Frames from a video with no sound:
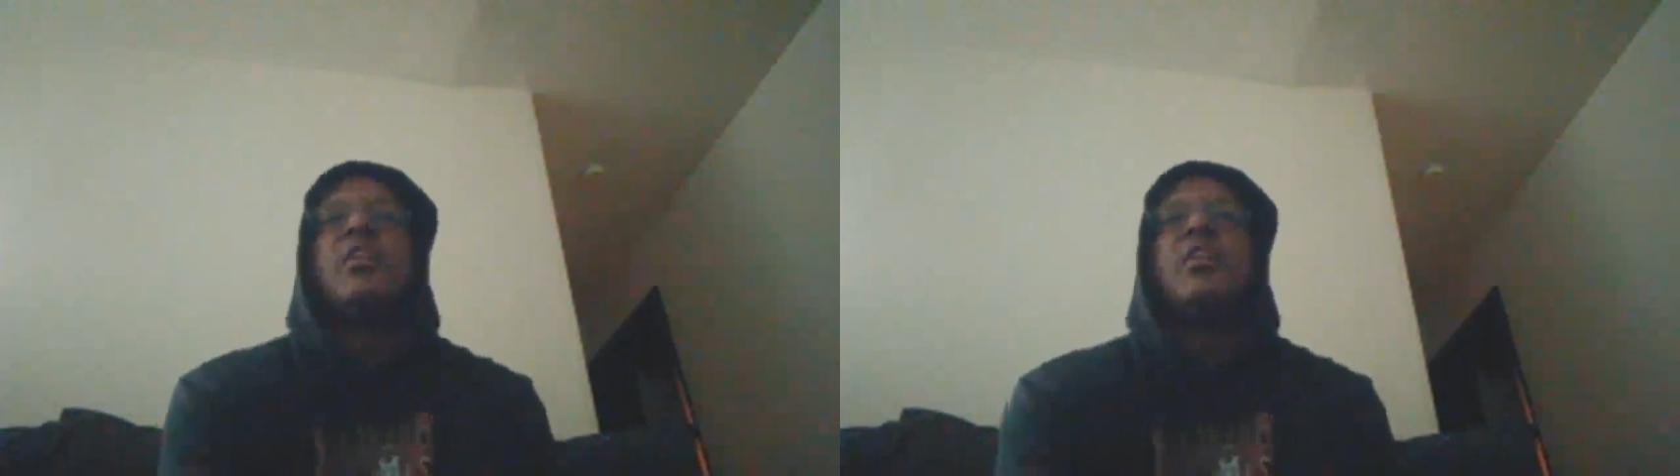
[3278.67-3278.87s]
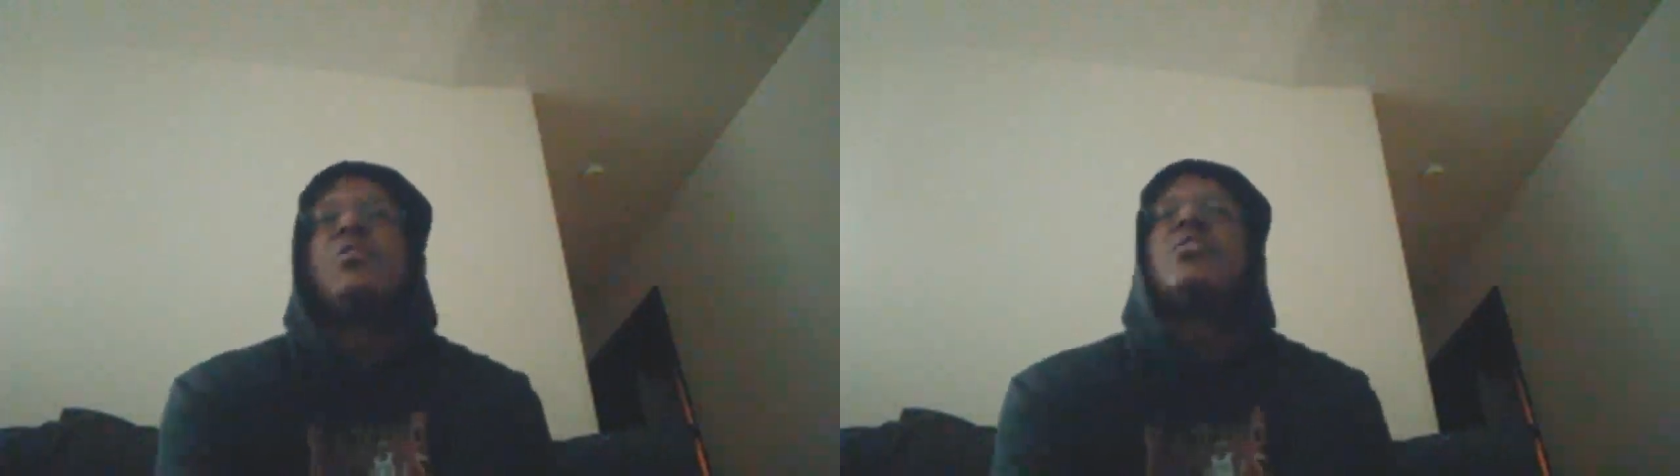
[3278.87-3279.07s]

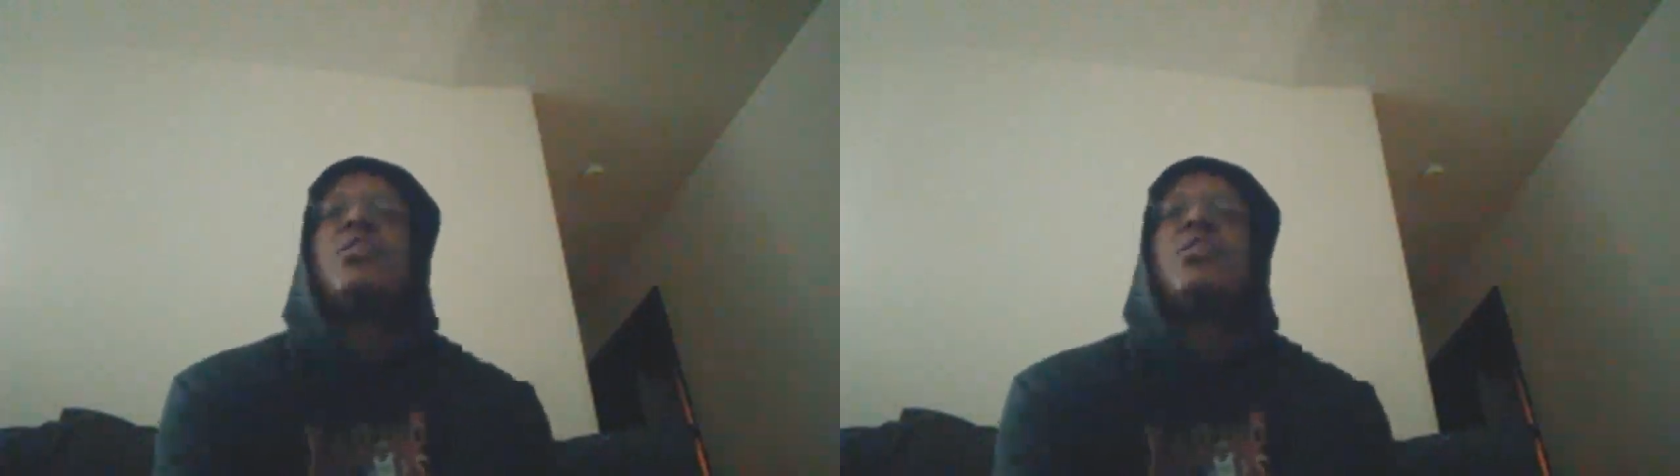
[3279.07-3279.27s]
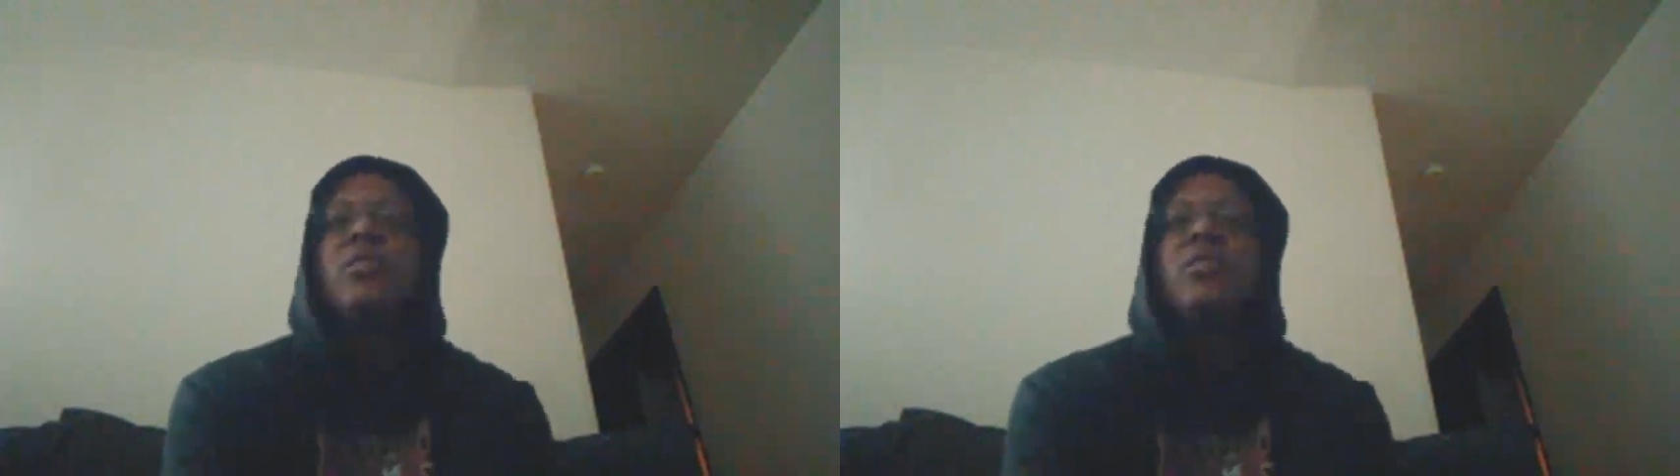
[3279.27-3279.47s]

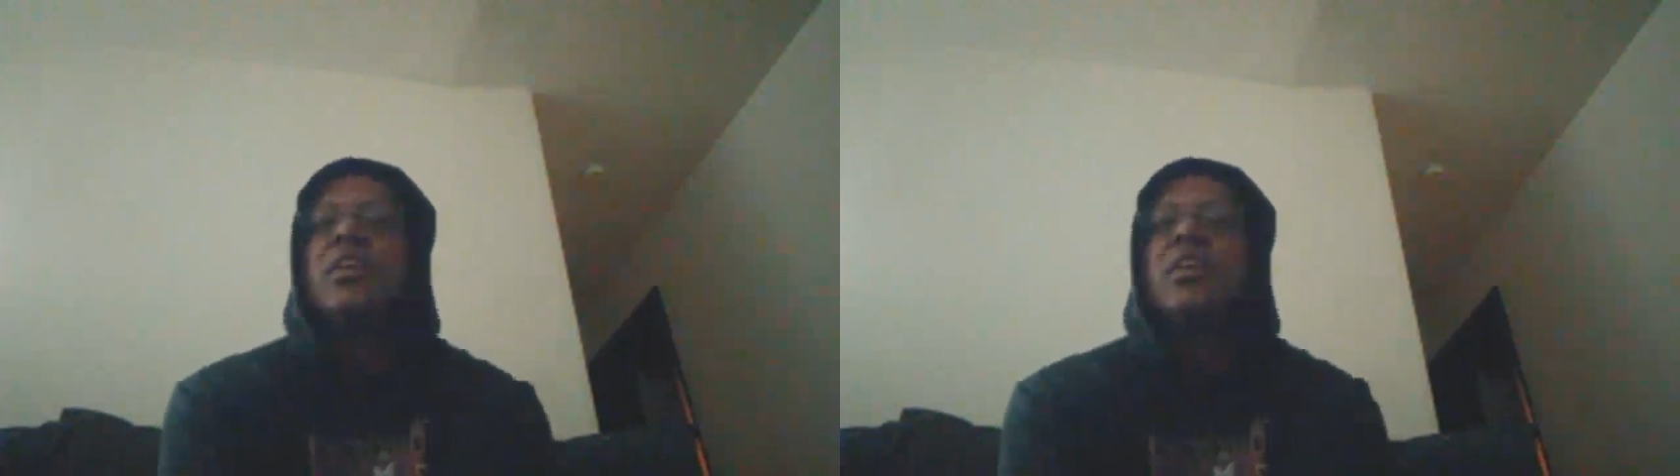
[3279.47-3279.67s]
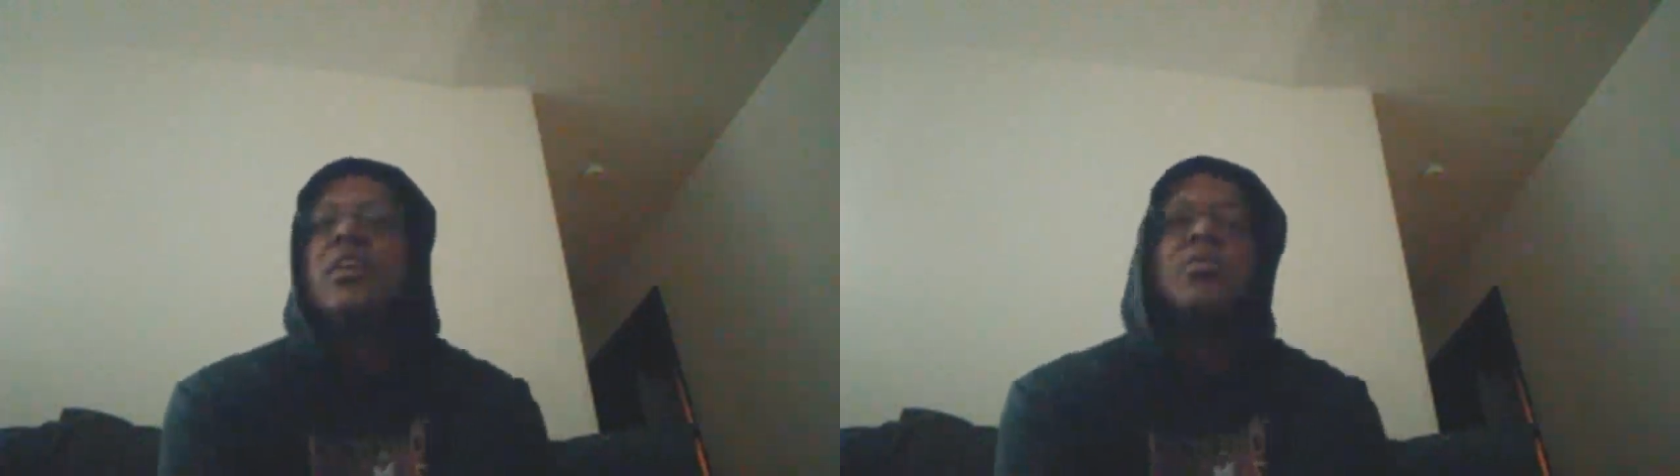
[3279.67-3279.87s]
over and
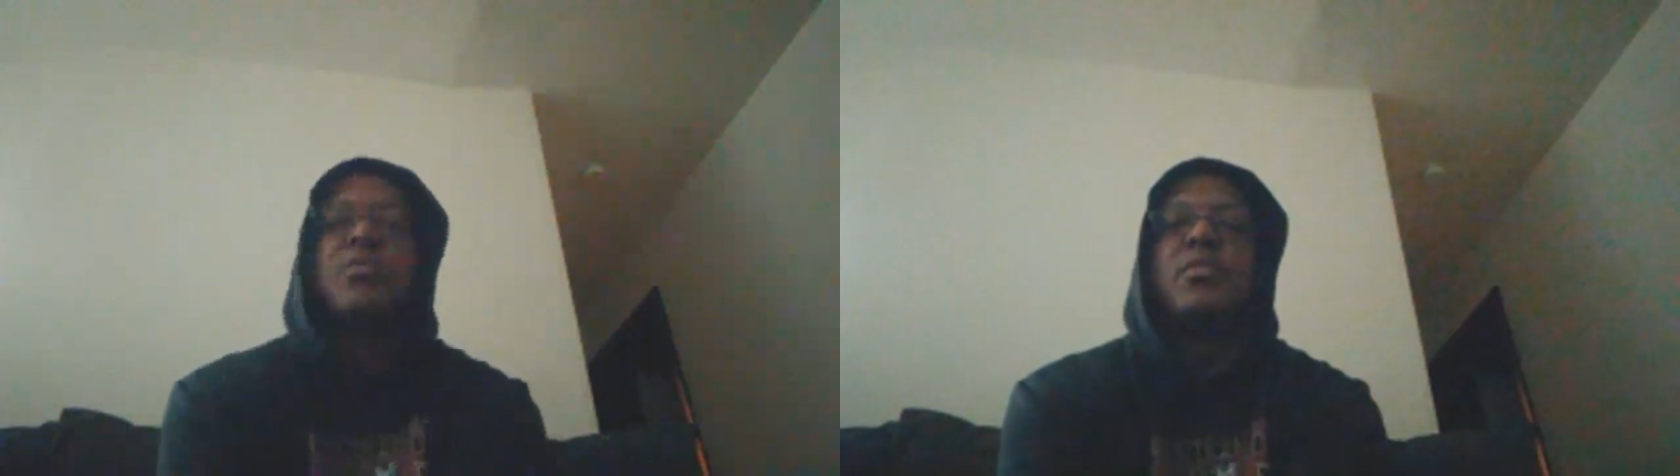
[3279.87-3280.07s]
over.